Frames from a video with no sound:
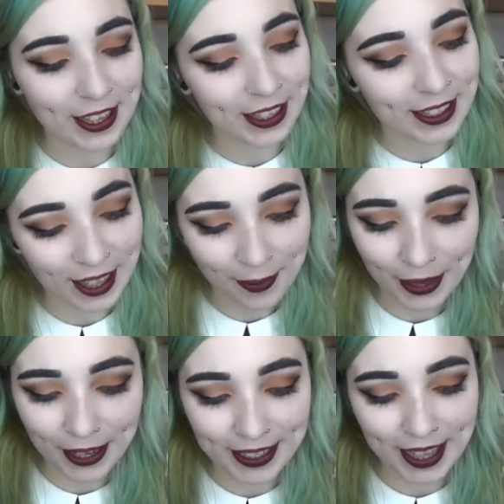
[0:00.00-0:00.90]
you can skip
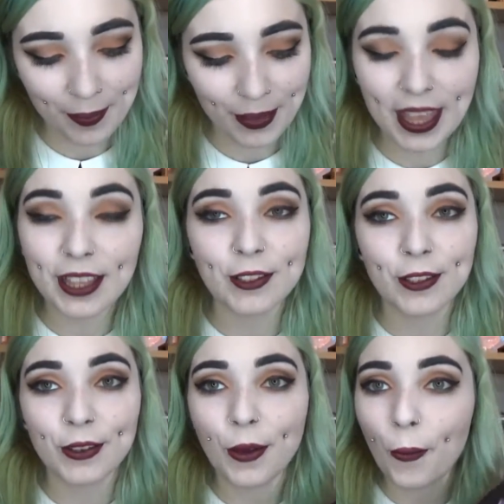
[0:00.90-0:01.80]
past that bit
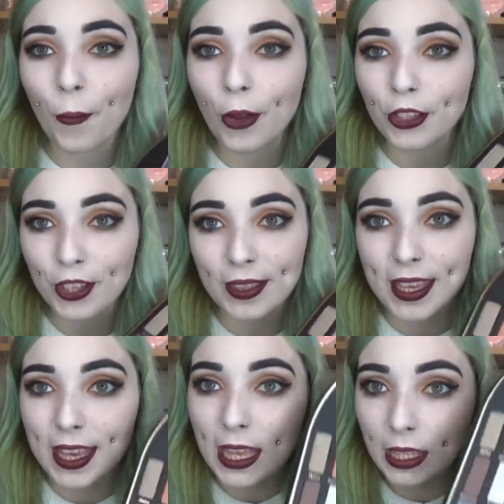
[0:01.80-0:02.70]
to watch
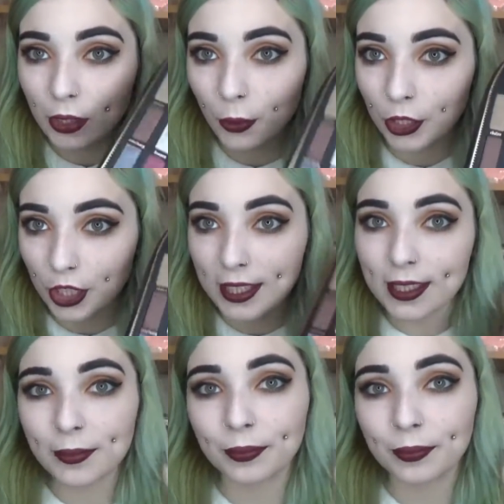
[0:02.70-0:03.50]
the swatches.